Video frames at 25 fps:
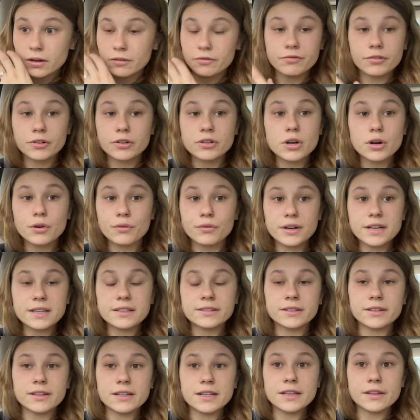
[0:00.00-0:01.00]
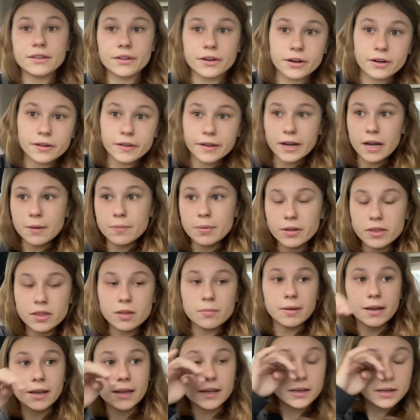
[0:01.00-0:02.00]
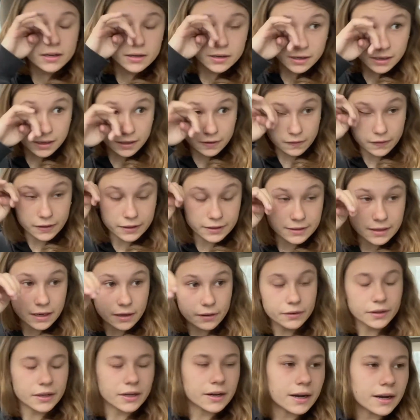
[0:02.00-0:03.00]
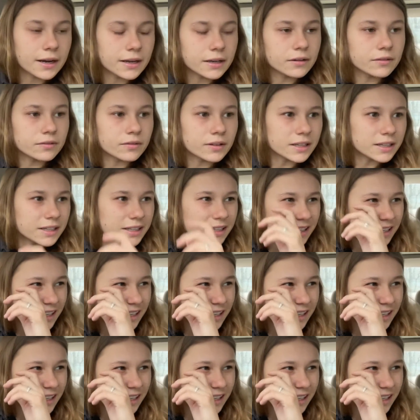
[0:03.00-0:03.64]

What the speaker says: for no reason either. Like, I put them in, and, like, now they kind of, like,